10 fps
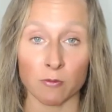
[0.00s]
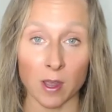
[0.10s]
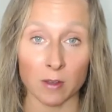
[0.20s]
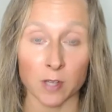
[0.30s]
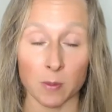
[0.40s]
get
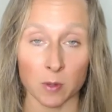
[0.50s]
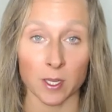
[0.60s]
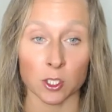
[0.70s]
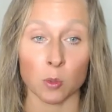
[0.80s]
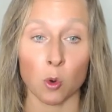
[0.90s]
revved up a
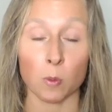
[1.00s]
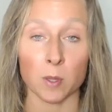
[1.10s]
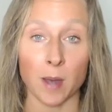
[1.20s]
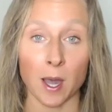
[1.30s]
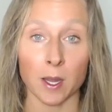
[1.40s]
bit to warm
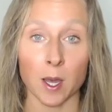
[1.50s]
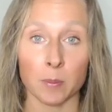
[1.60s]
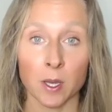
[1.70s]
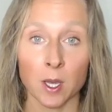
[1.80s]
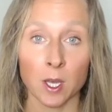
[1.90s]
you back
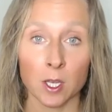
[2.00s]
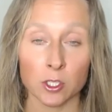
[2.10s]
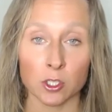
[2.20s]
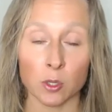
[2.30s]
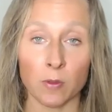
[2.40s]
up.
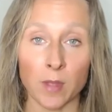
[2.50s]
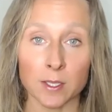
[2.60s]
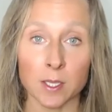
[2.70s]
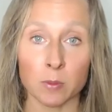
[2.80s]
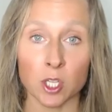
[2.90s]
So, so on that
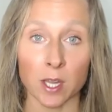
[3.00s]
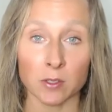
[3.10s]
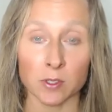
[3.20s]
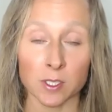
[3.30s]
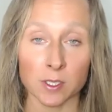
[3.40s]

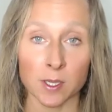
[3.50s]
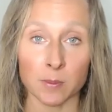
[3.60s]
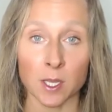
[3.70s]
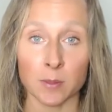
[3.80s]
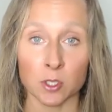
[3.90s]
subject,
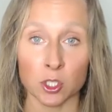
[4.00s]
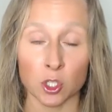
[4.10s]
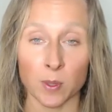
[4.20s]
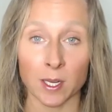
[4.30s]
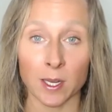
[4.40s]
sometimes just
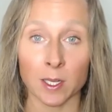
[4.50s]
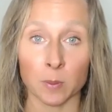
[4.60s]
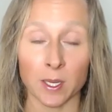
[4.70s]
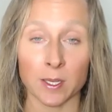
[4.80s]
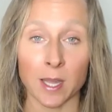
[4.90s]
doing a little
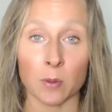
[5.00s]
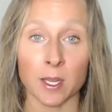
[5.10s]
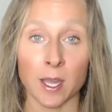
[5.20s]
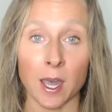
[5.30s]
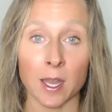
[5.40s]
bit now and
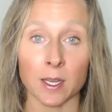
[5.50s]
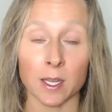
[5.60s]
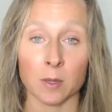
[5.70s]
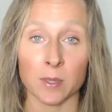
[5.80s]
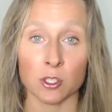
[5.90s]
again, it
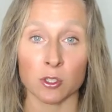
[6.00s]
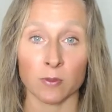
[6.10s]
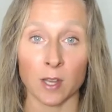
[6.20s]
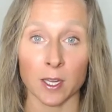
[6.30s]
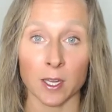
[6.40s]
can be sort
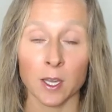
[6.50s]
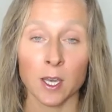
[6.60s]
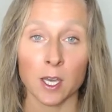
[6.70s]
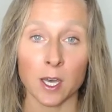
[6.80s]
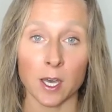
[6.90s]
of like
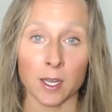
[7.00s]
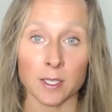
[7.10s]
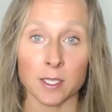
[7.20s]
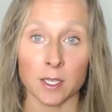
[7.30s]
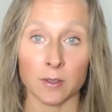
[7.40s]
uh,
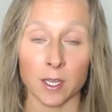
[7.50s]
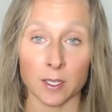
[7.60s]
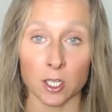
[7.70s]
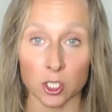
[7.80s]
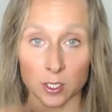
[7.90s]
getting the
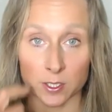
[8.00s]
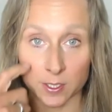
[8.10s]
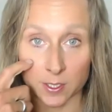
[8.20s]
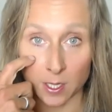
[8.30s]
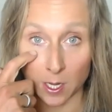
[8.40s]
ignition to
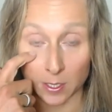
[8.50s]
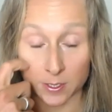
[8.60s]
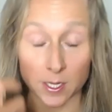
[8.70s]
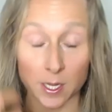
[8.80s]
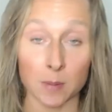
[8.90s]

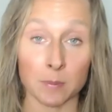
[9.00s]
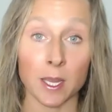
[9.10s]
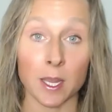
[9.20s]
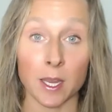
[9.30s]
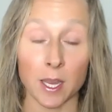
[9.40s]
start um,
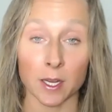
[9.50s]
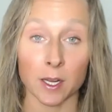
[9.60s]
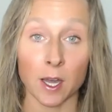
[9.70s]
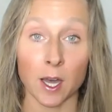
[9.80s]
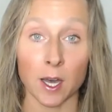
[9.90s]
in, in a
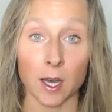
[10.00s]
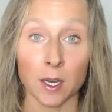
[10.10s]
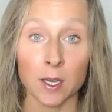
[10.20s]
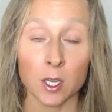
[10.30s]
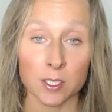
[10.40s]
car,
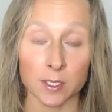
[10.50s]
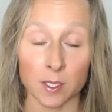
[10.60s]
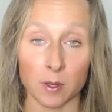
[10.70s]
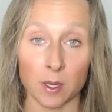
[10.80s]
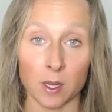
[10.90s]

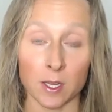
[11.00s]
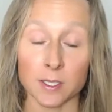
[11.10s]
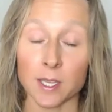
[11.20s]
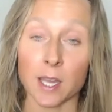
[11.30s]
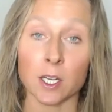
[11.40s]
so in a,
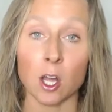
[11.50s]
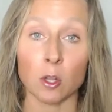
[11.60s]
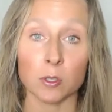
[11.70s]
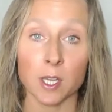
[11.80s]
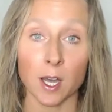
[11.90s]
say in an
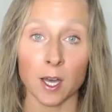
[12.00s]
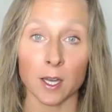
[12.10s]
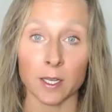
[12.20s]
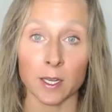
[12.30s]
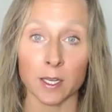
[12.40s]
old
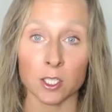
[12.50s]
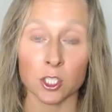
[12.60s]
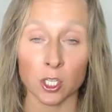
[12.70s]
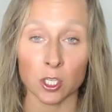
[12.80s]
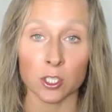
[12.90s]
car, and, and it
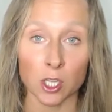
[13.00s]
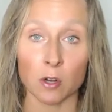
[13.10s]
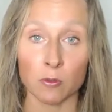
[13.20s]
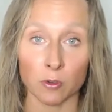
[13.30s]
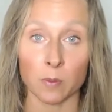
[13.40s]
turns
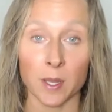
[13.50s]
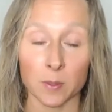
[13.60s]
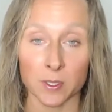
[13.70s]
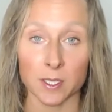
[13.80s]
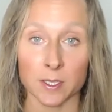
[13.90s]
over a
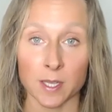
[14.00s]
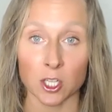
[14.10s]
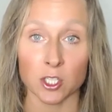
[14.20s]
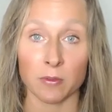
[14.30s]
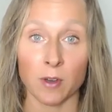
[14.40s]
bit, but doesn't
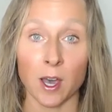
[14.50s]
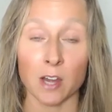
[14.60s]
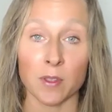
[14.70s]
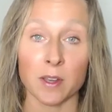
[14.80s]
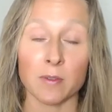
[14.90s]
actually
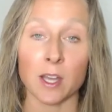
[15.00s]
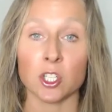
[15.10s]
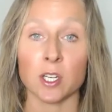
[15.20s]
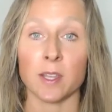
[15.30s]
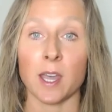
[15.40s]
fire. And then
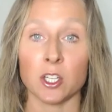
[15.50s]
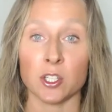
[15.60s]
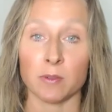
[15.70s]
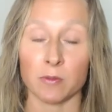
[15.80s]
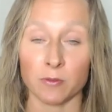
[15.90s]
eventually the
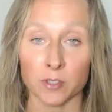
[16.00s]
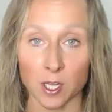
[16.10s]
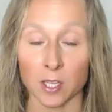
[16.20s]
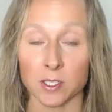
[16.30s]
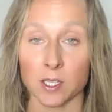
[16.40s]
engine
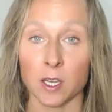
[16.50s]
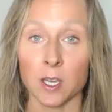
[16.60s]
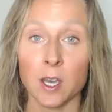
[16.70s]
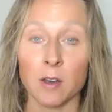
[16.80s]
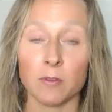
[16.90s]
starts to
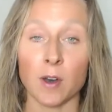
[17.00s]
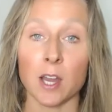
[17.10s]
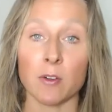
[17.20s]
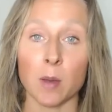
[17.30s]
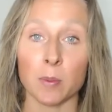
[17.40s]

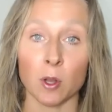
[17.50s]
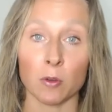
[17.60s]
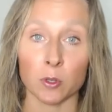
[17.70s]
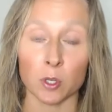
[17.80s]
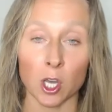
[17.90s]
fire up and
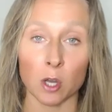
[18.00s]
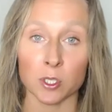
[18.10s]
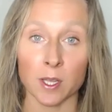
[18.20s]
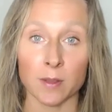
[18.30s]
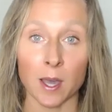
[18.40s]
off you go.
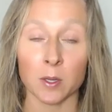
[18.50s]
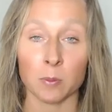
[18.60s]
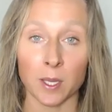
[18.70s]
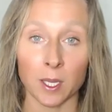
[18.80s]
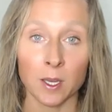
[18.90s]
So that, that
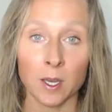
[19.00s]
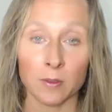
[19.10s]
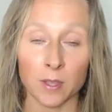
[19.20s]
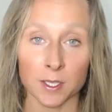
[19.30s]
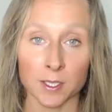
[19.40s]
can be
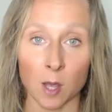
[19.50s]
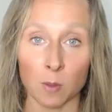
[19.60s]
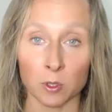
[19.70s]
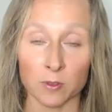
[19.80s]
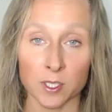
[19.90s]
the
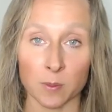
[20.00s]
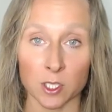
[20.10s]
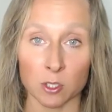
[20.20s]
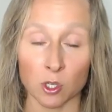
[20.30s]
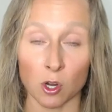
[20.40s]
example for
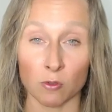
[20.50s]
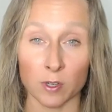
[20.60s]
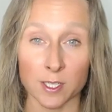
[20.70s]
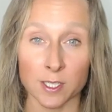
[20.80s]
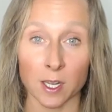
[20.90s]
somebody who's got a
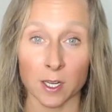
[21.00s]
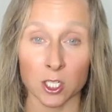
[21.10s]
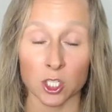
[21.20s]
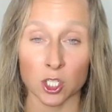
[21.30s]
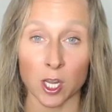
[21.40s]
really
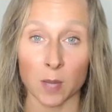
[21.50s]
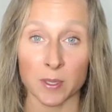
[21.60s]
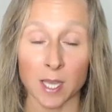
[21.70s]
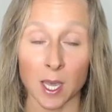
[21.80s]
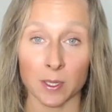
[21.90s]
sluggish uh,
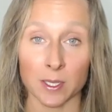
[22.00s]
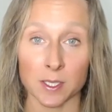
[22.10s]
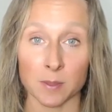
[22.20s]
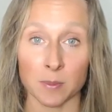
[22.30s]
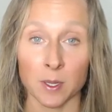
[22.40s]

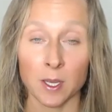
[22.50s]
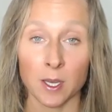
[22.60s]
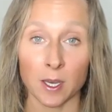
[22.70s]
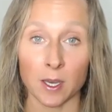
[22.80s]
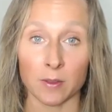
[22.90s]
metabolism,
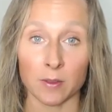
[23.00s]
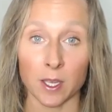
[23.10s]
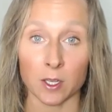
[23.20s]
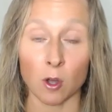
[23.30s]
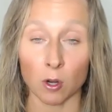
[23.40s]
and
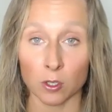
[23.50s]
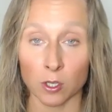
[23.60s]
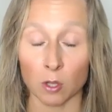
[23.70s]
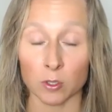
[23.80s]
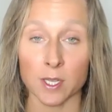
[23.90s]
they're not
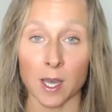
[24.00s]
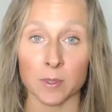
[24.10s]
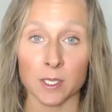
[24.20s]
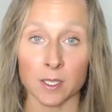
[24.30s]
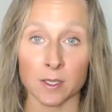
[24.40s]
cold
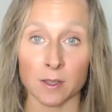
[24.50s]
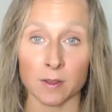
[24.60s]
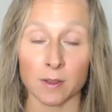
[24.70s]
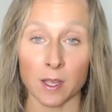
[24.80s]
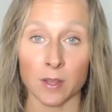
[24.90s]
adapted,
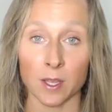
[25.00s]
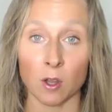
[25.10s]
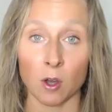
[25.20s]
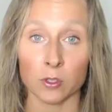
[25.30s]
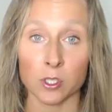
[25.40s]
that they're, they're
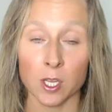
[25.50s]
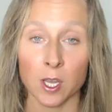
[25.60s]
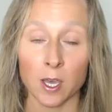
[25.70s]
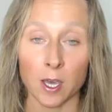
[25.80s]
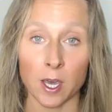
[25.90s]
not
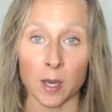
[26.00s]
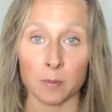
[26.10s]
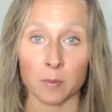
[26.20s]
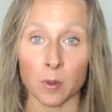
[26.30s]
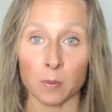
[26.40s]

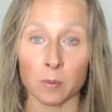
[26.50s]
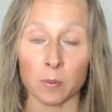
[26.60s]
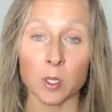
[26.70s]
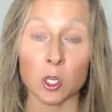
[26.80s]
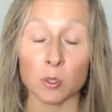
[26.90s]
um,
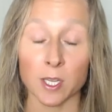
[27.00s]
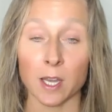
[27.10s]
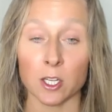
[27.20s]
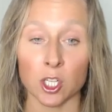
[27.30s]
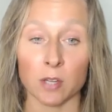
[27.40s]
using
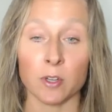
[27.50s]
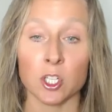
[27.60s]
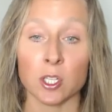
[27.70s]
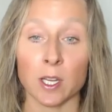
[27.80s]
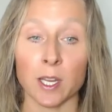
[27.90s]
energy
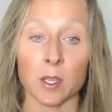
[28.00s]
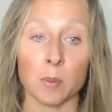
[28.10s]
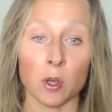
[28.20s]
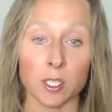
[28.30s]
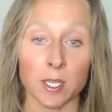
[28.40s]
efficiently in the
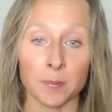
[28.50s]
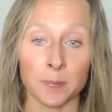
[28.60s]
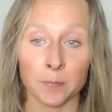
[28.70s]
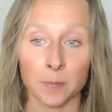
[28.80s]
body.